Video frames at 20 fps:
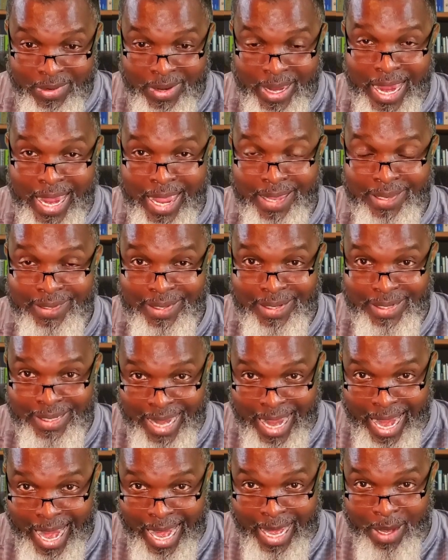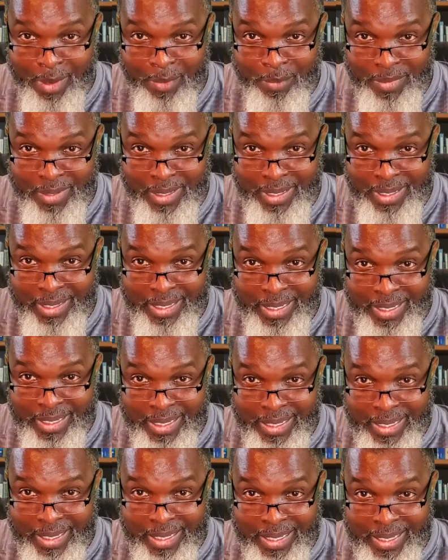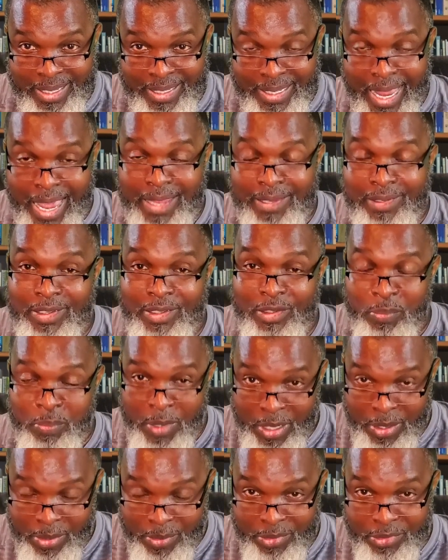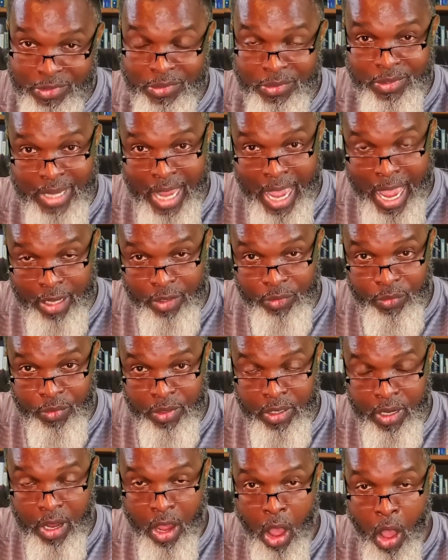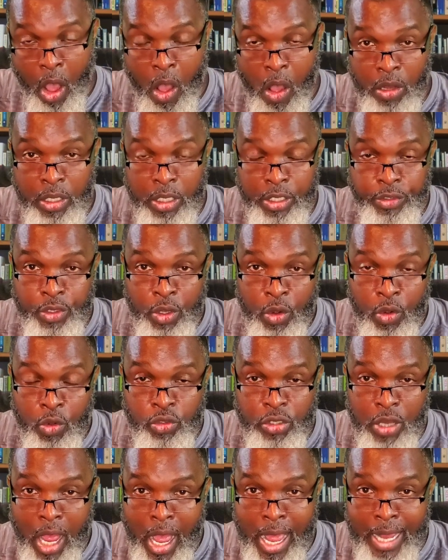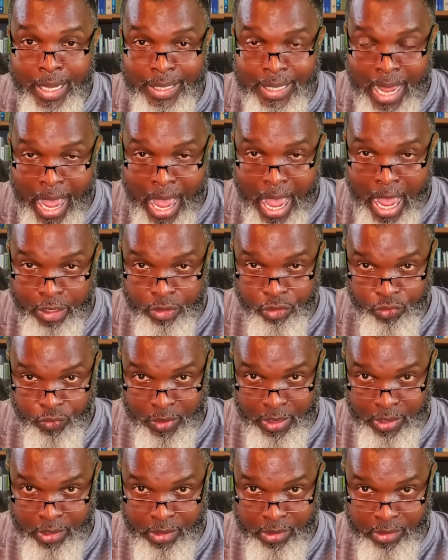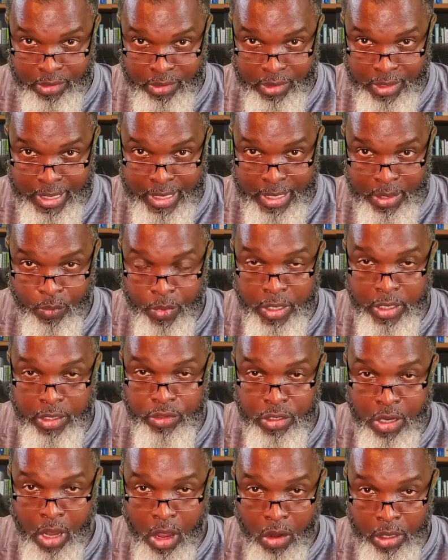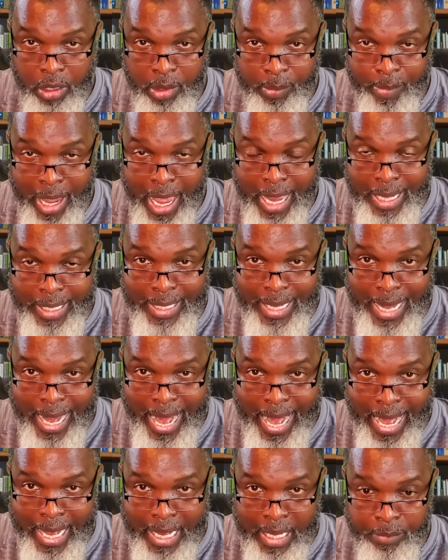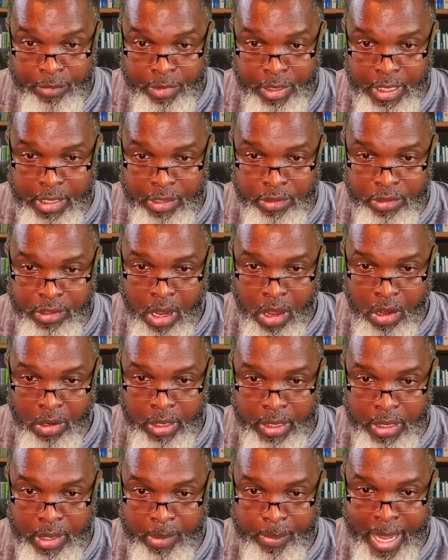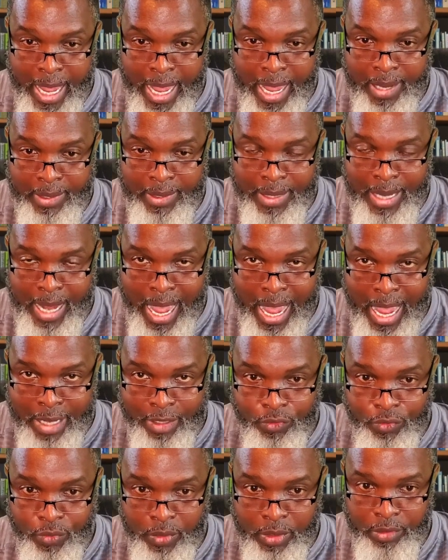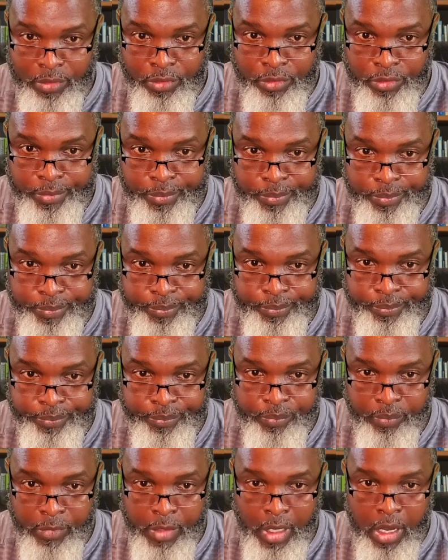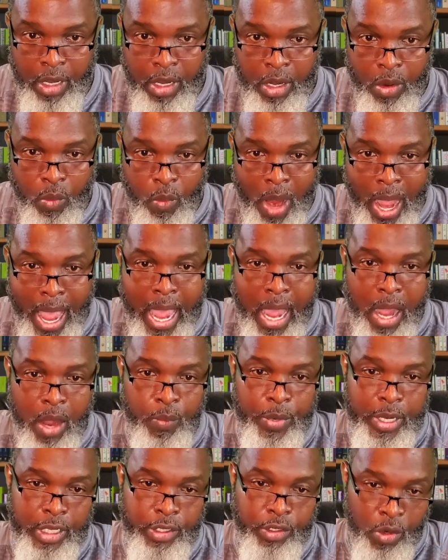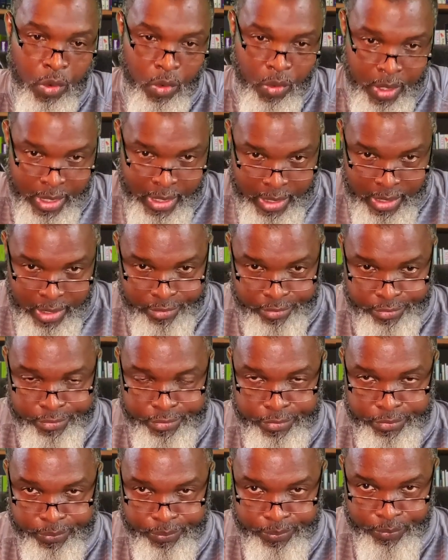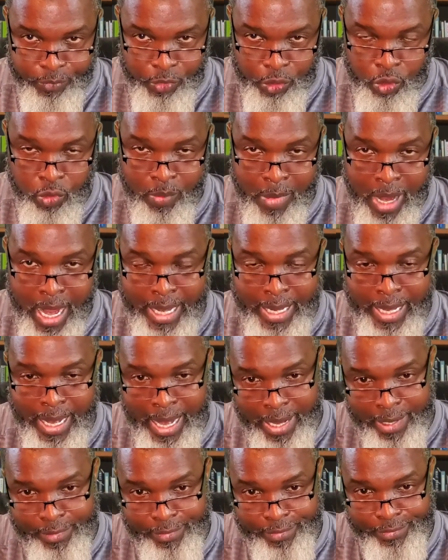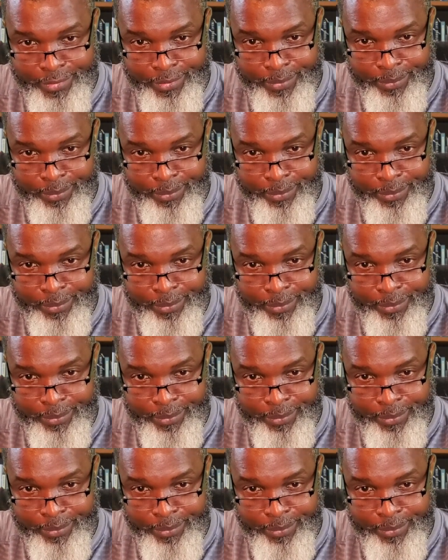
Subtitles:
has a name. That's a spiritual doctrine. All of those are doctrines. When he's talking about names, he's talking about doctrines. Why are we doing this, you might ask?